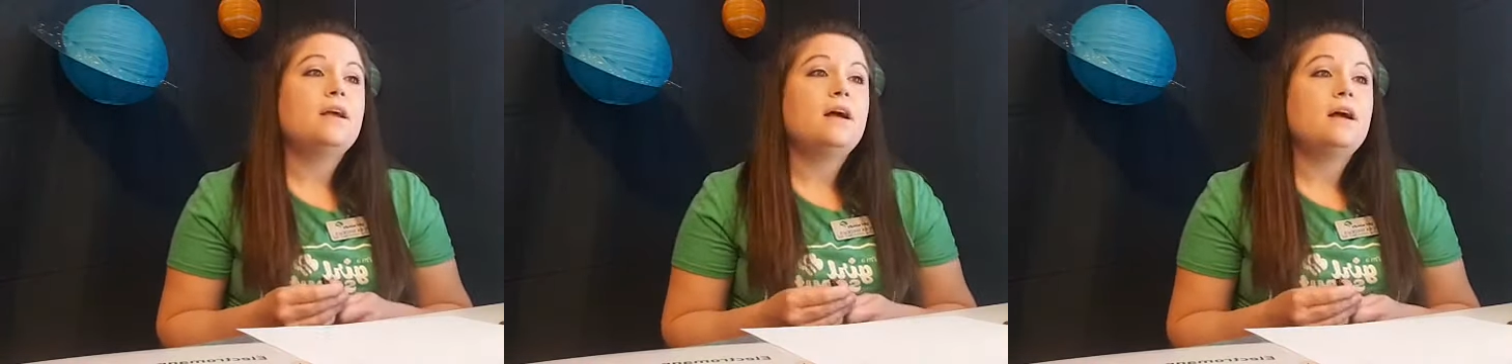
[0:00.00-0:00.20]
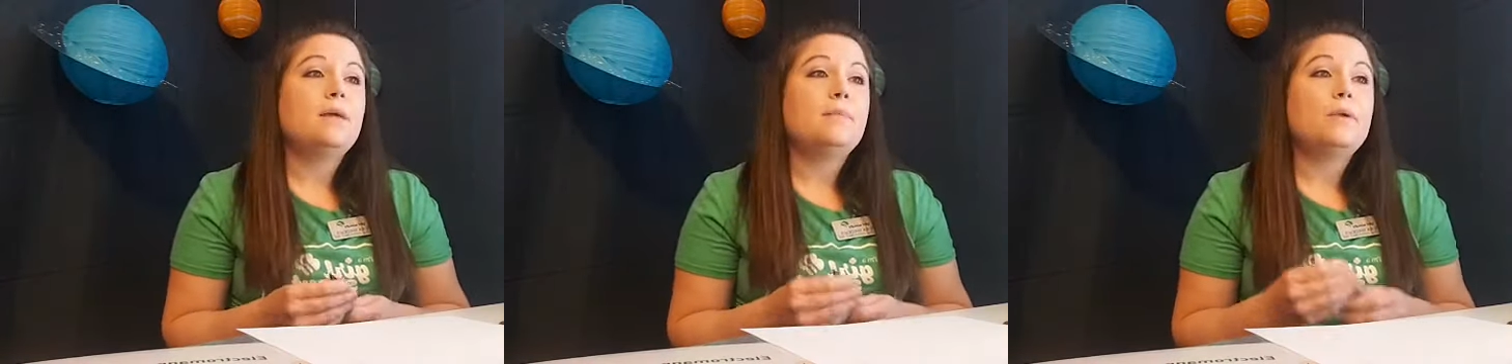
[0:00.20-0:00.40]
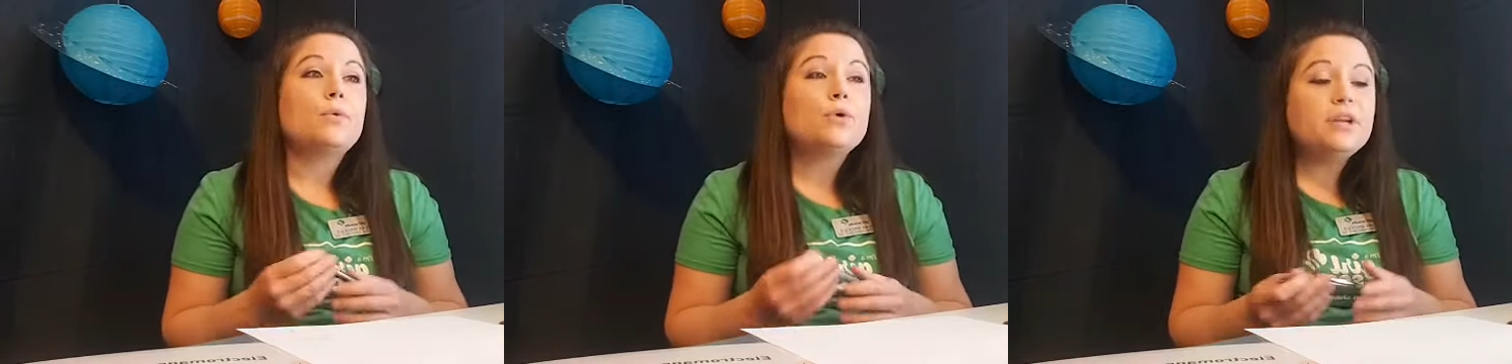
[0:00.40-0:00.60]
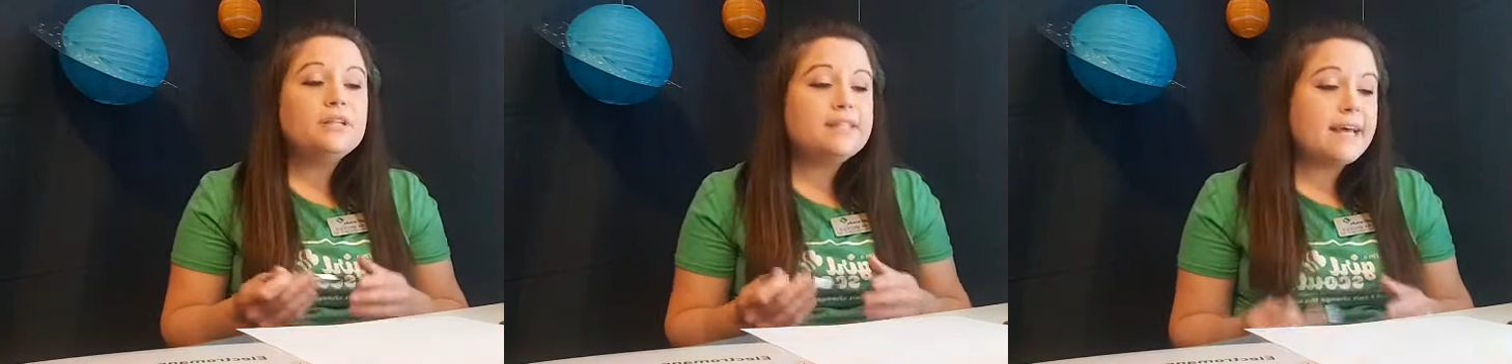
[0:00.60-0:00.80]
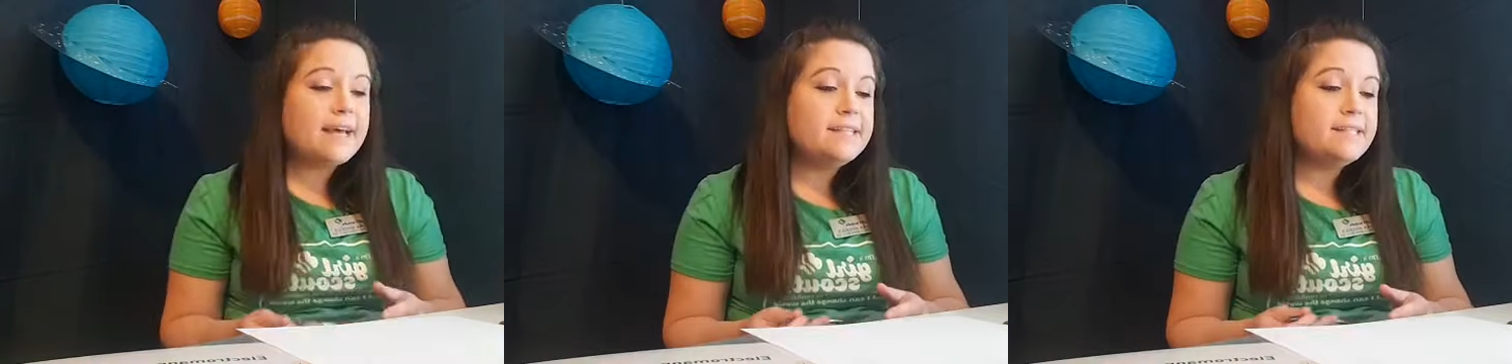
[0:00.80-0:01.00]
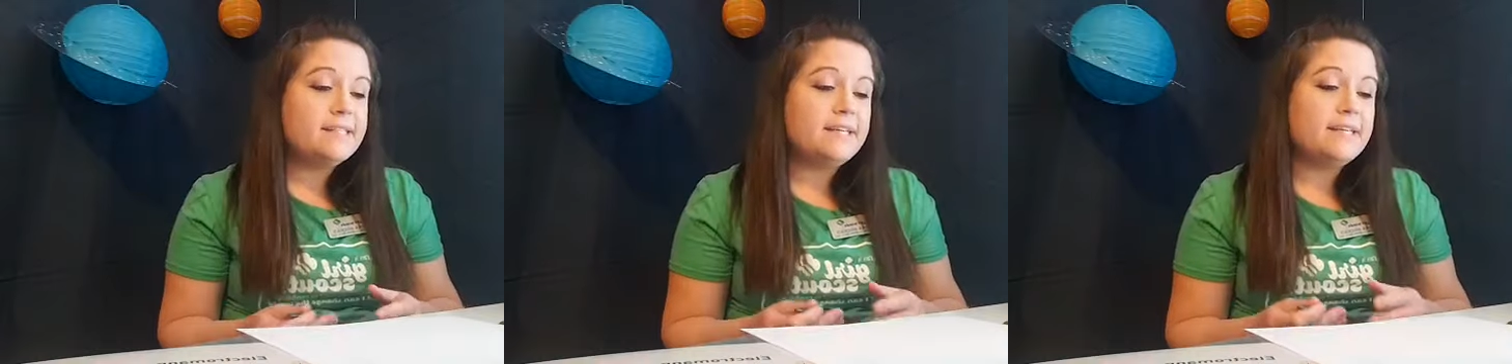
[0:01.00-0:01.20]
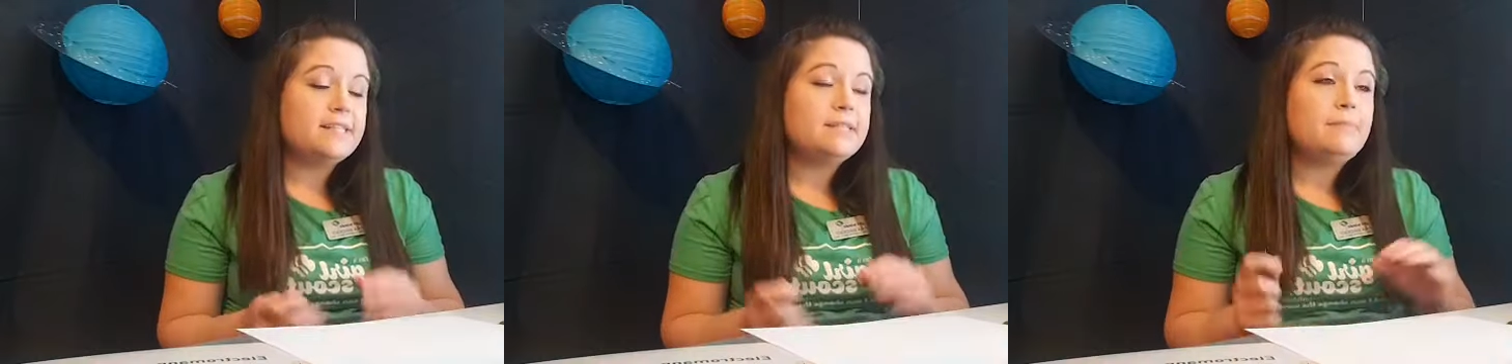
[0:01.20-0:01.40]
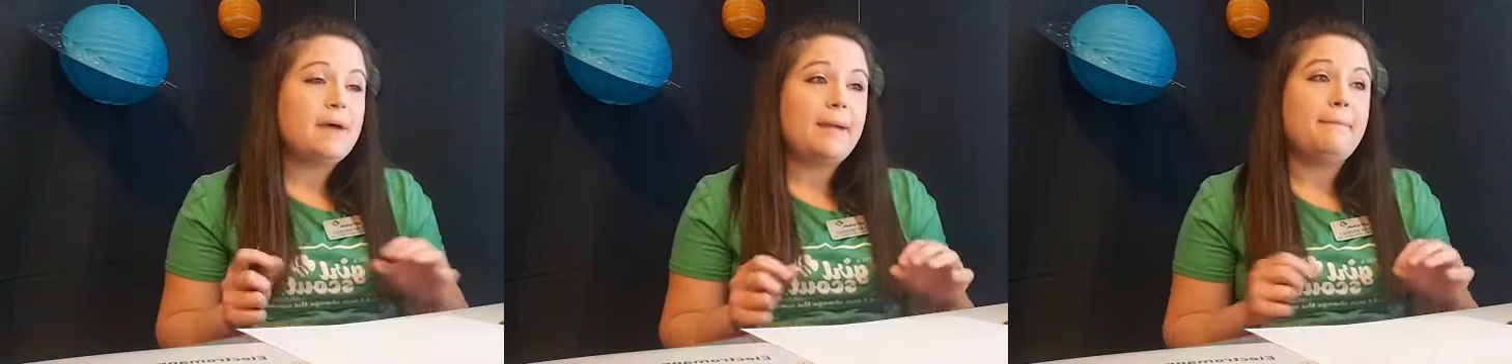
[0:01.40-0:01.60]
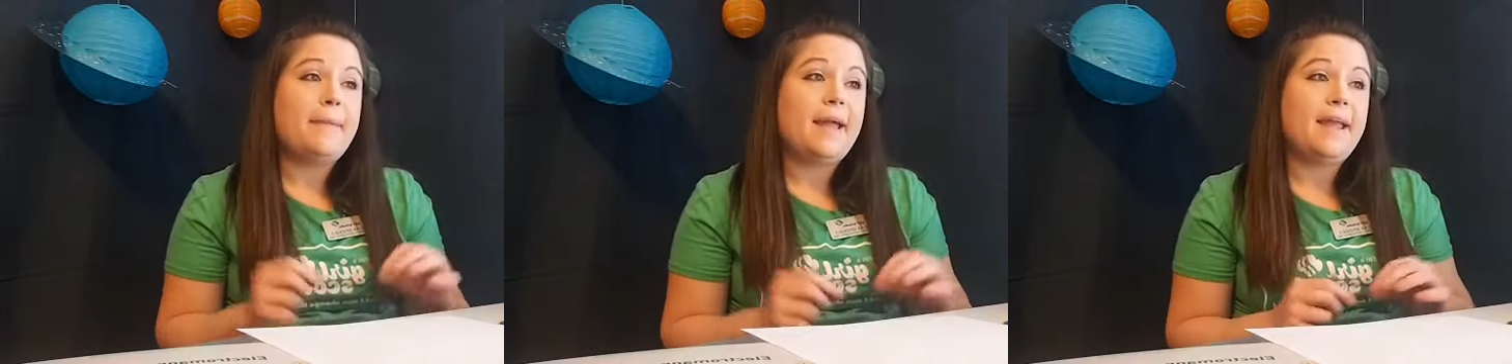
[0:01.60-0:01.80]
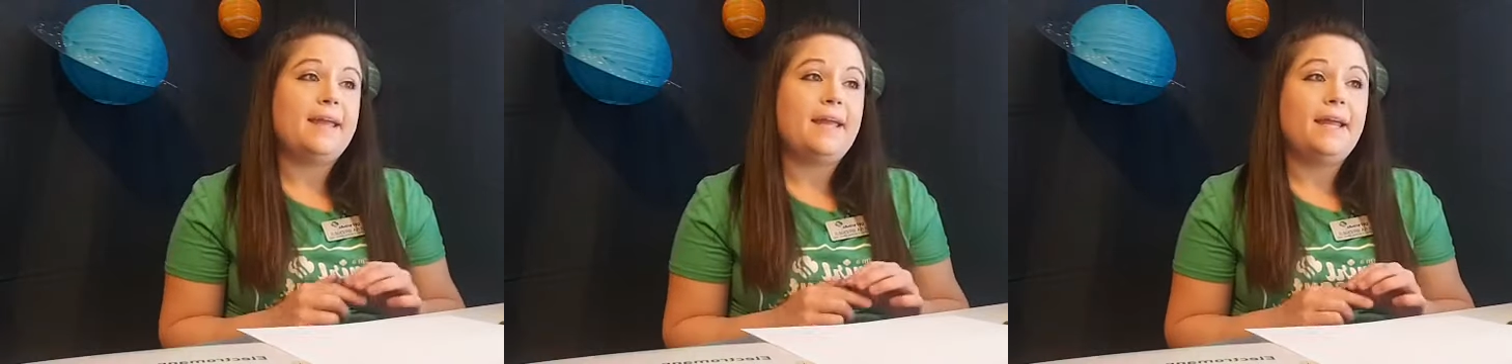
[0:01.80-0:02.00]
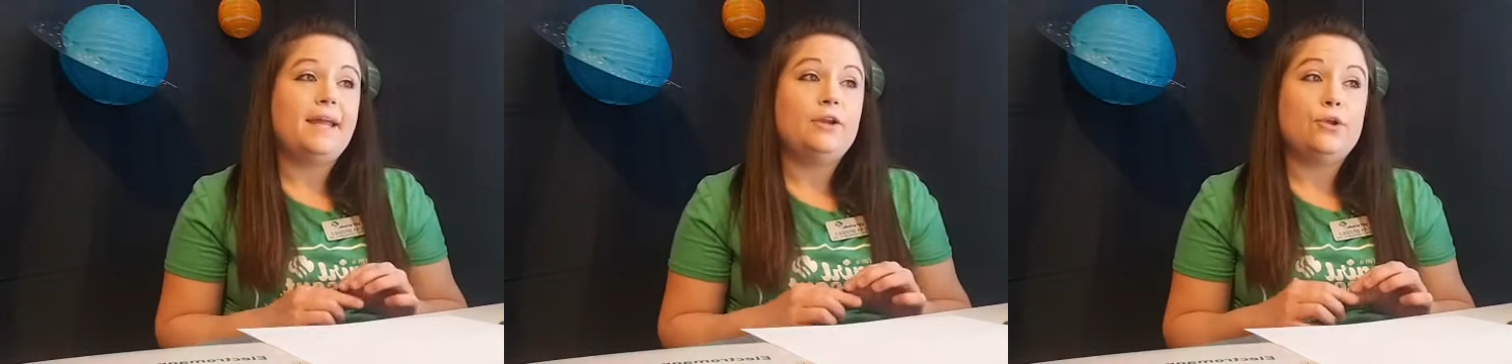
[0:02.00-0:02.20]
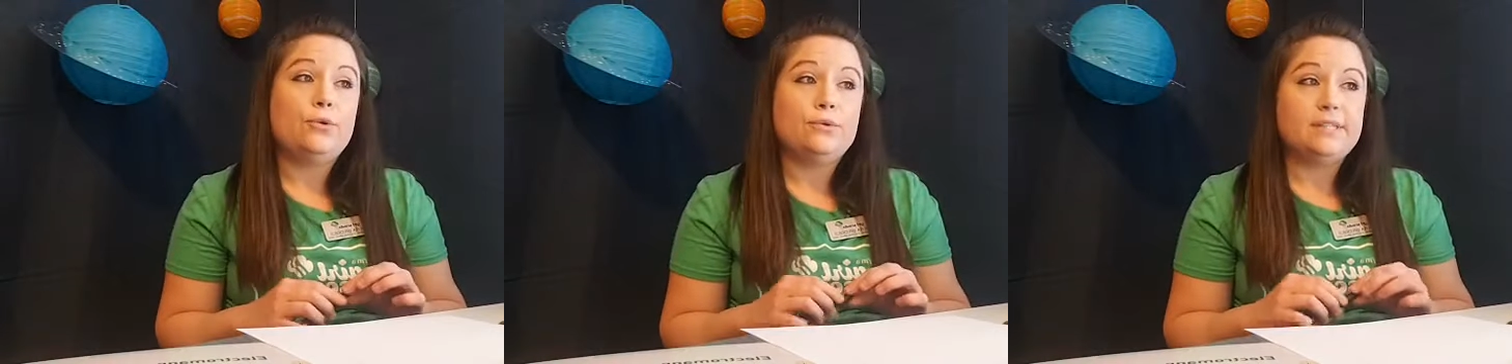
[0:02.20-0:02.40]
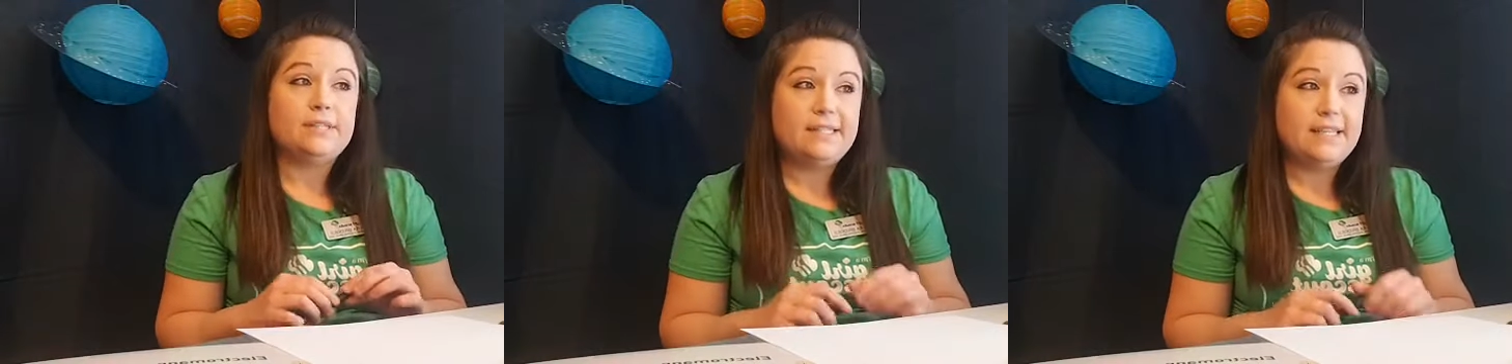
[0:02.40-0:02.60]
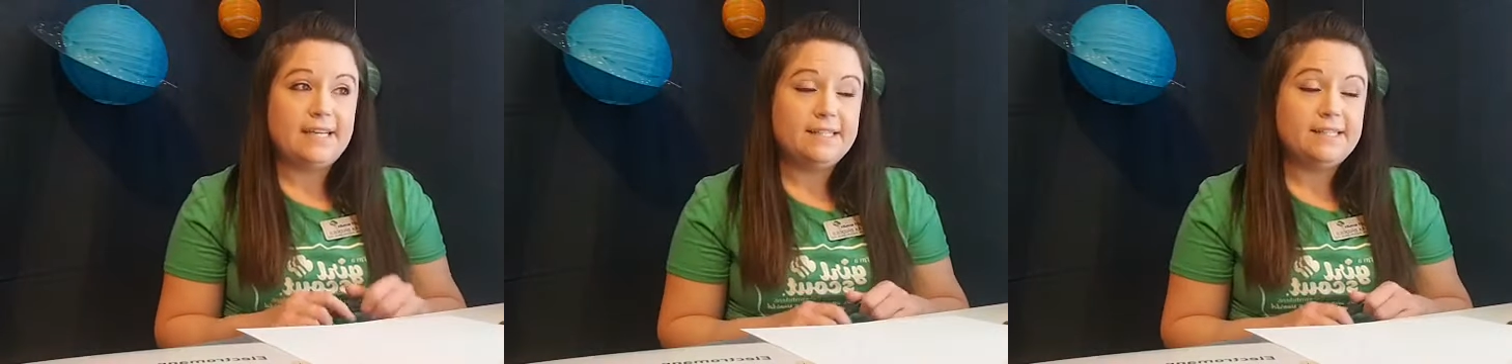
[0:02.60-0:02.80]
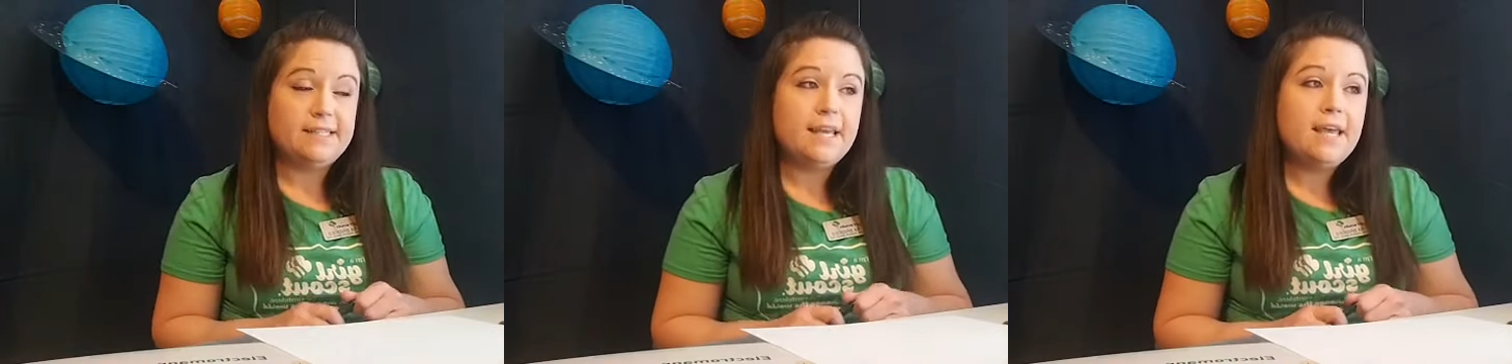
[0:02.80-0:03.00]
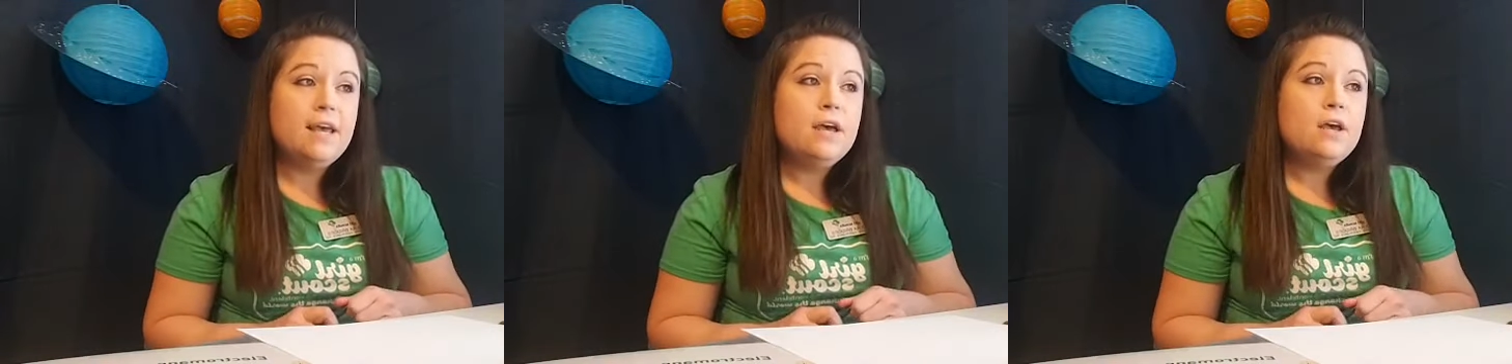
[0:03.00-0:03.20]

And we're going to test this by making Newton's disk,